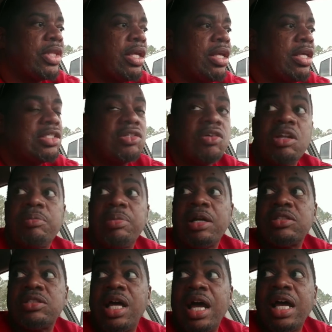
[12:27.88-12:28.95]
It's all
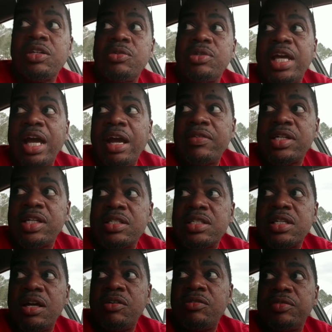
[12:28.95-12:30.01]
about how you carry
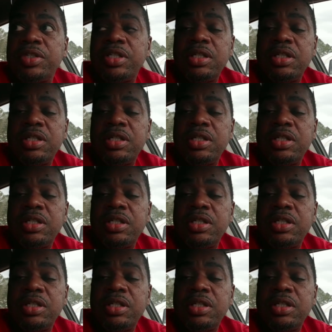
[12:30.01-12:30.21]
yourself.